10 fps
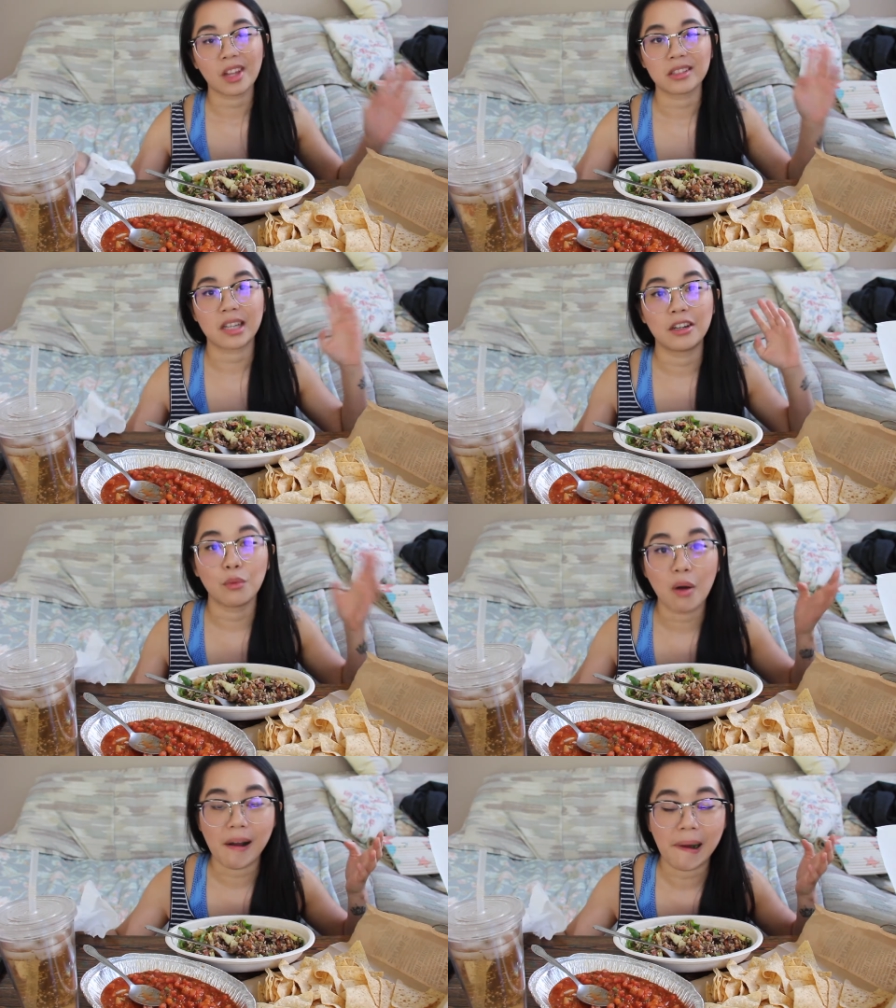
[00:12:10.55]
that's kind
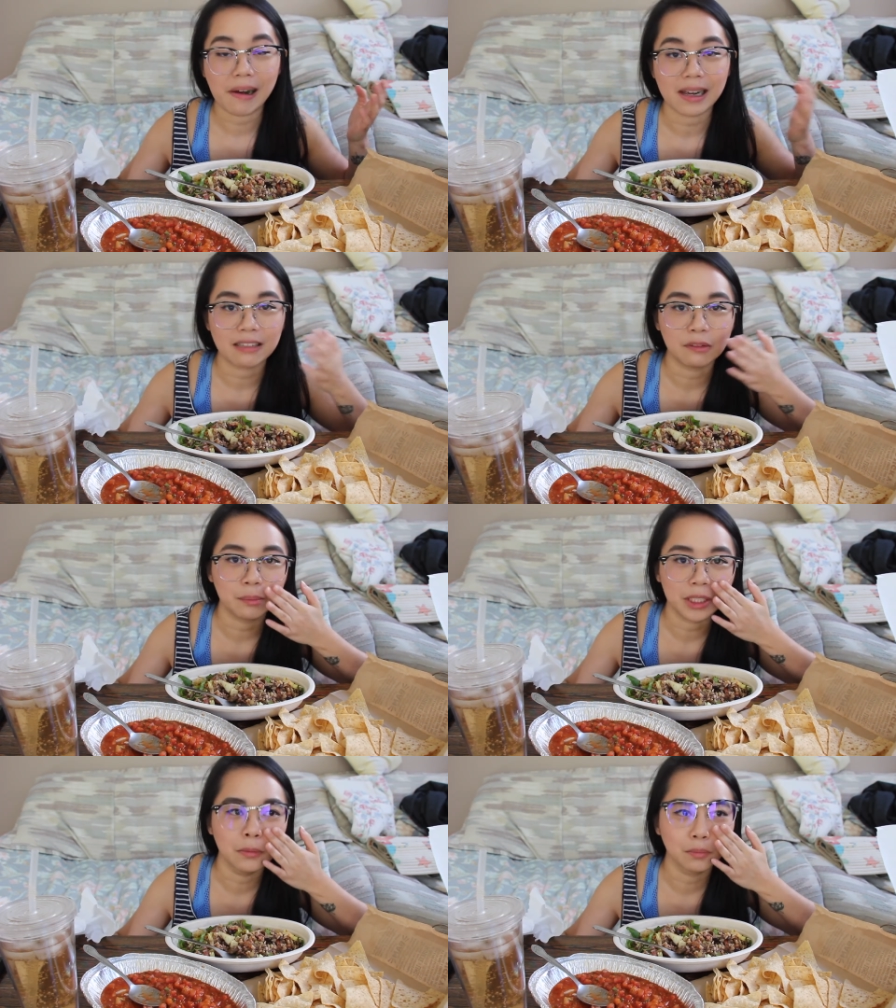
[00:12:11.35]
of why I
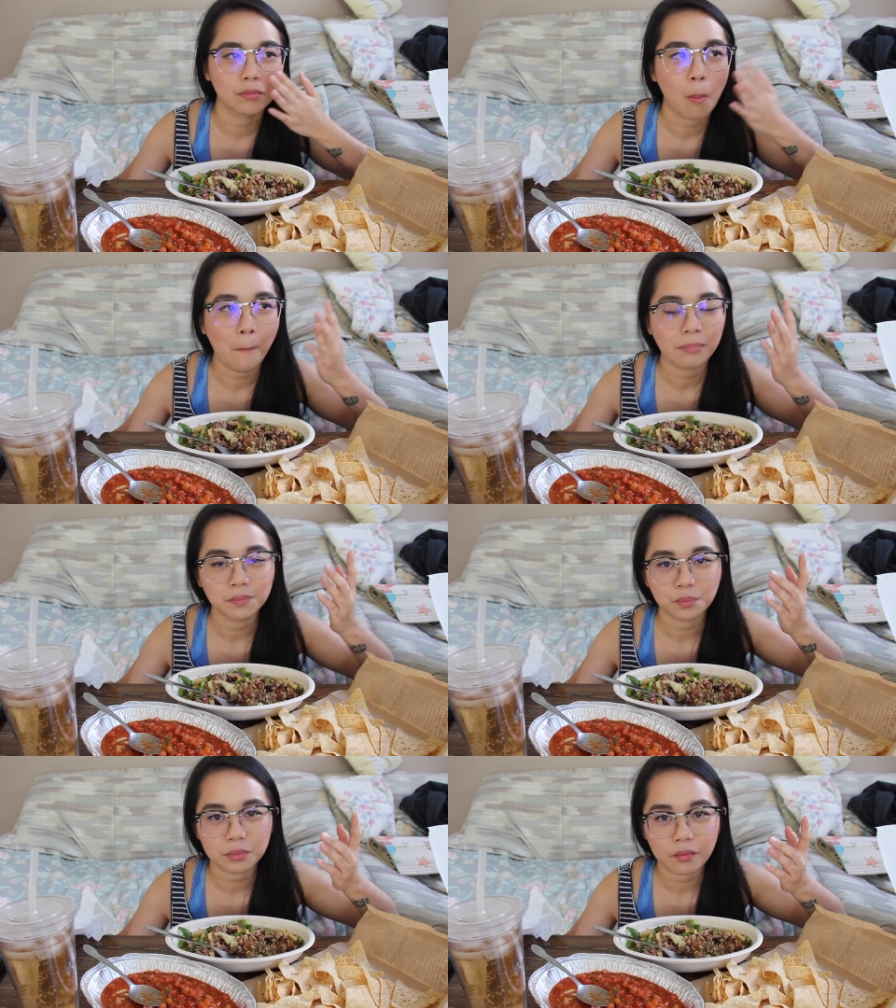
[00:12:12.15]
haven't been
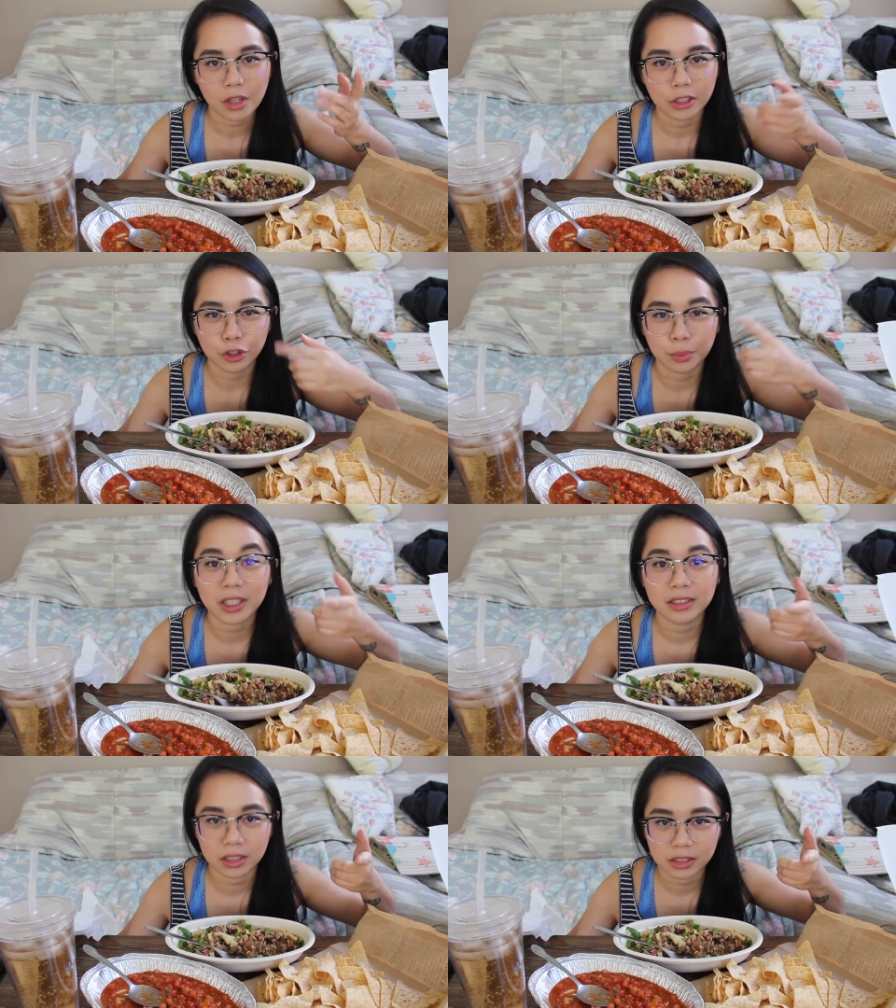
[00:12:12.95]
super
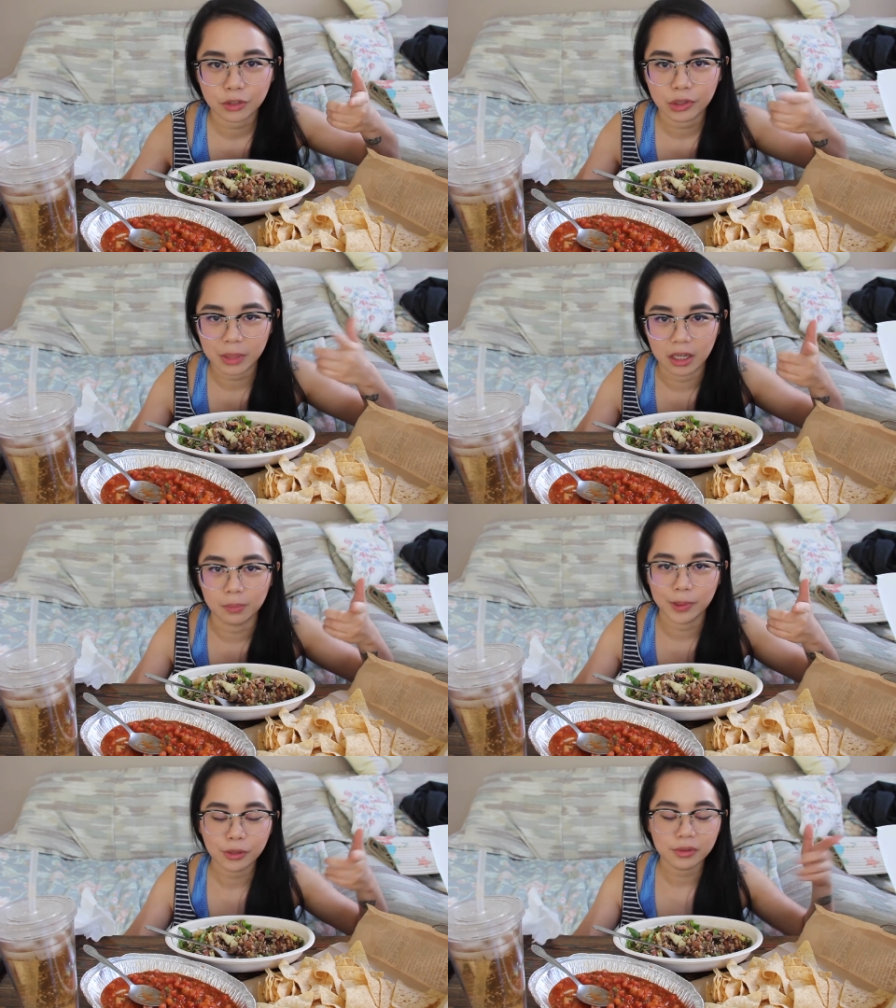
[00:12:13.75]
consistent with my
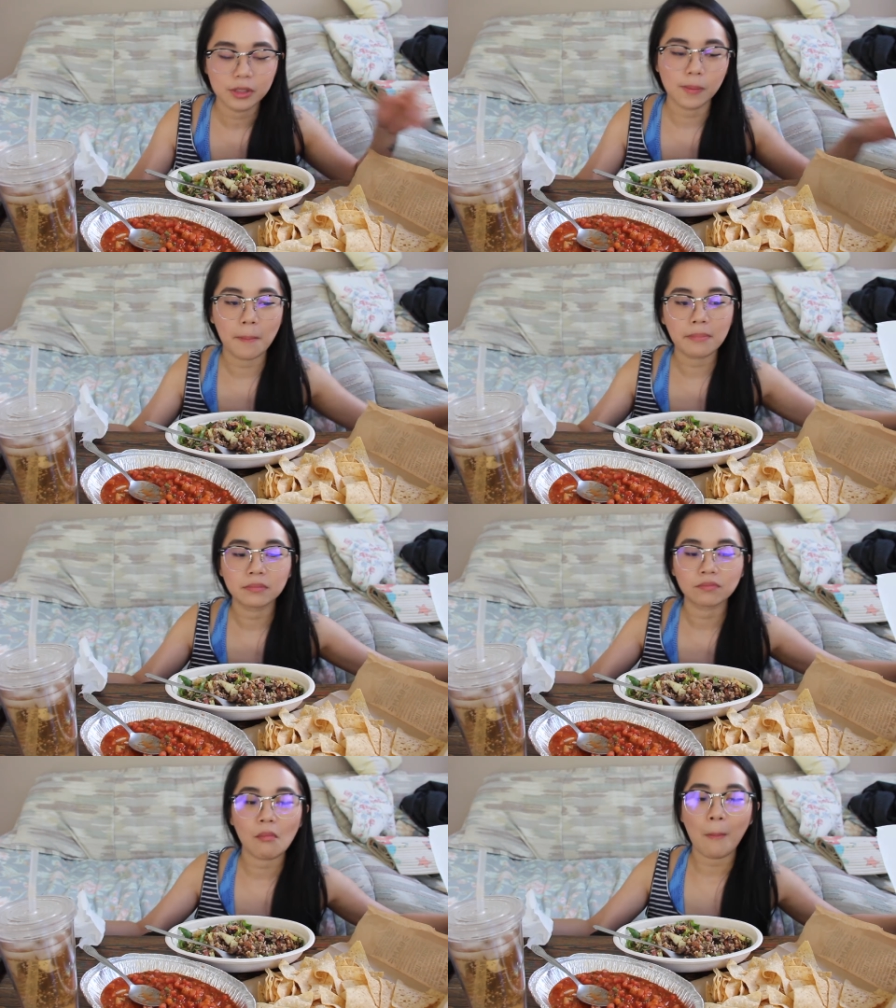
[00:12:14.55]
uploads.
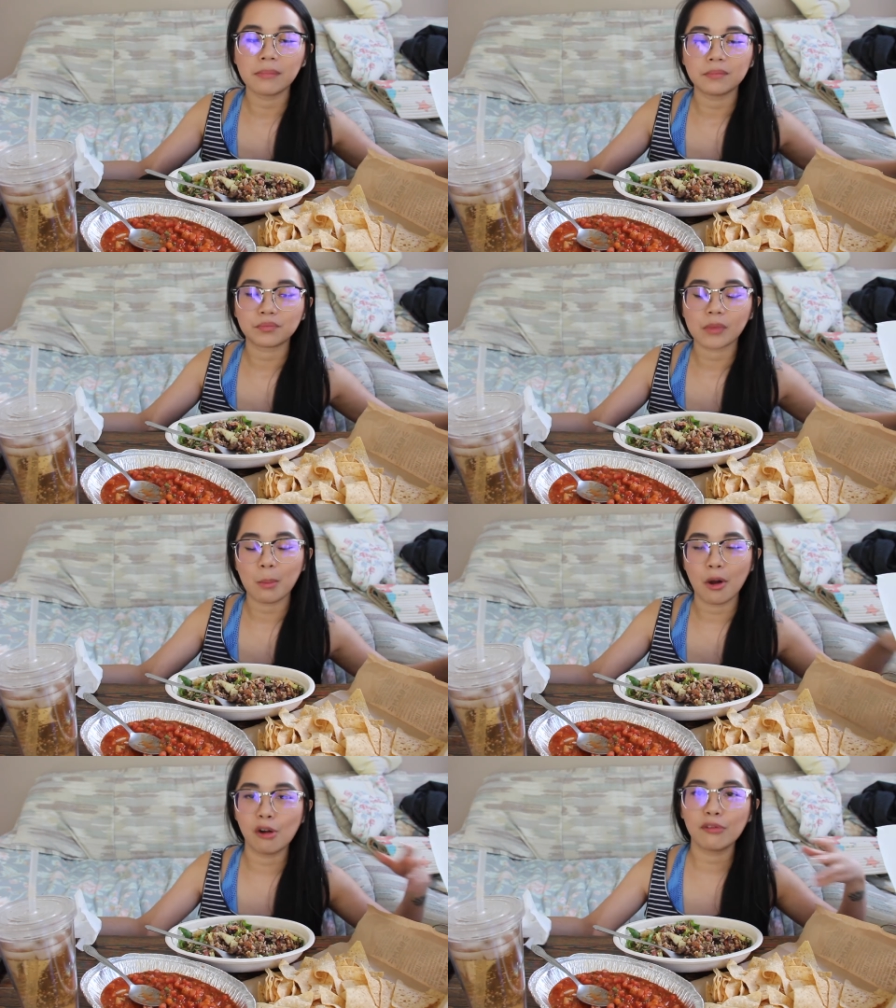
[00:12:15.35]

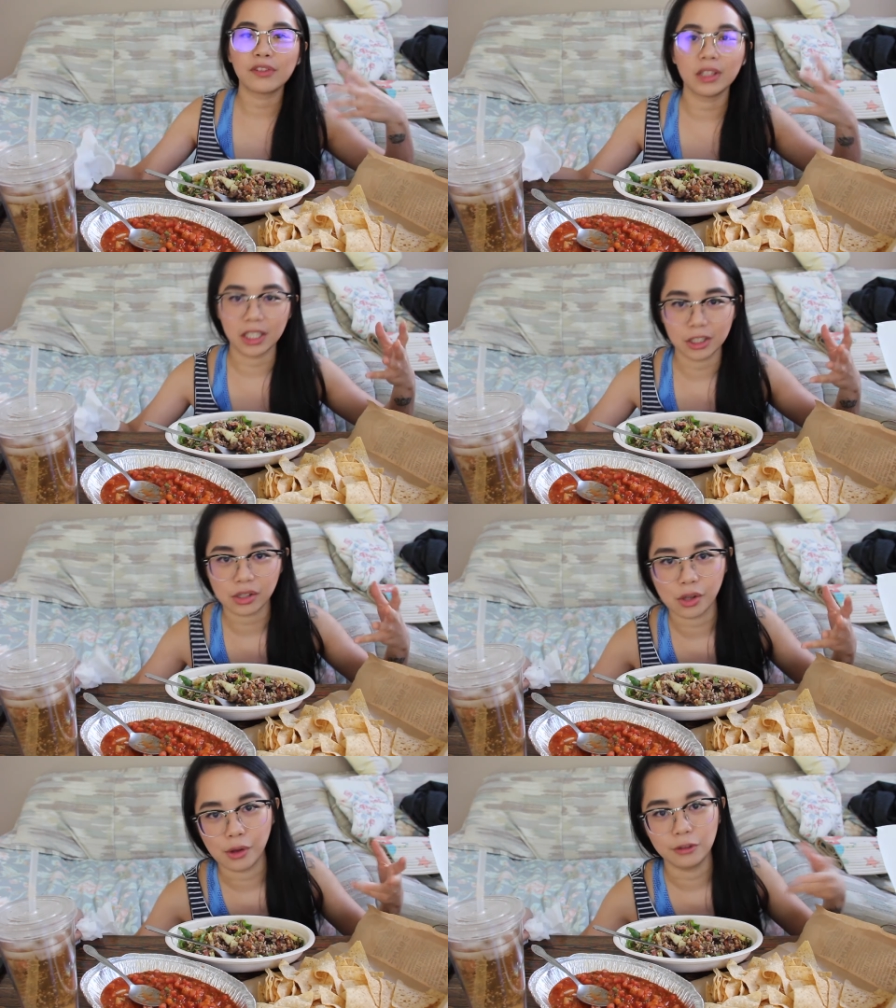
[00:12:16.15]
But hopefully
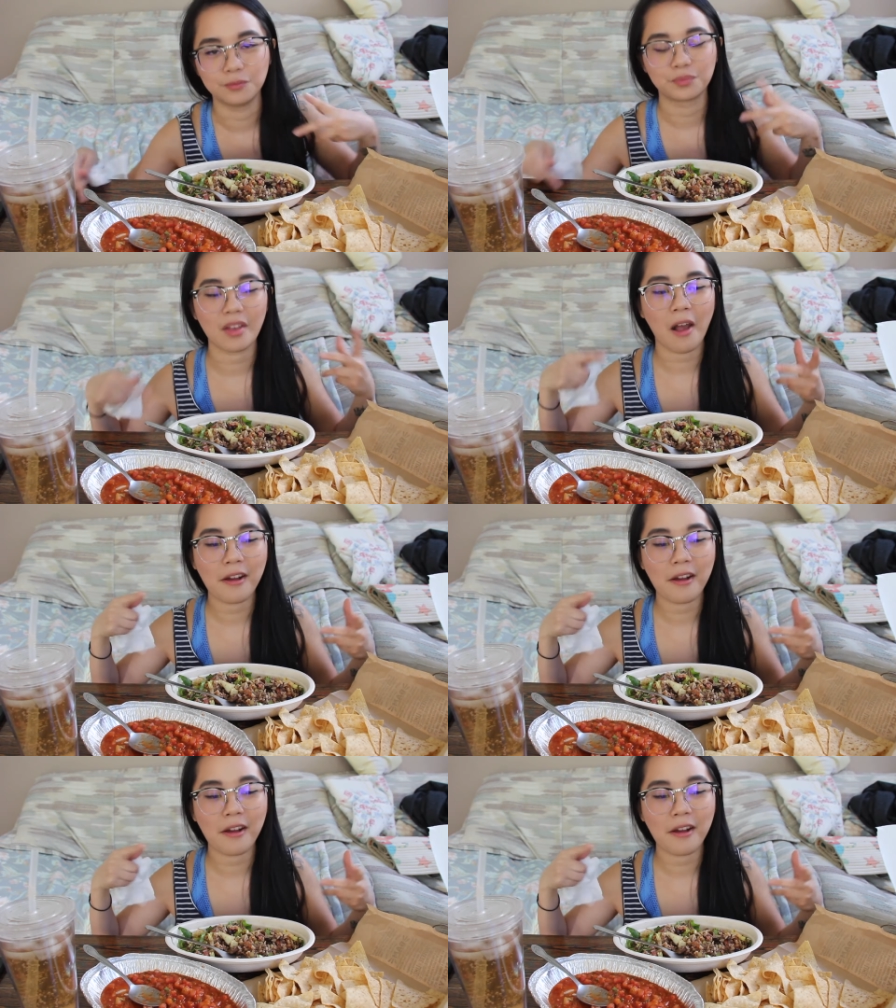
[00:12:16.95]
soon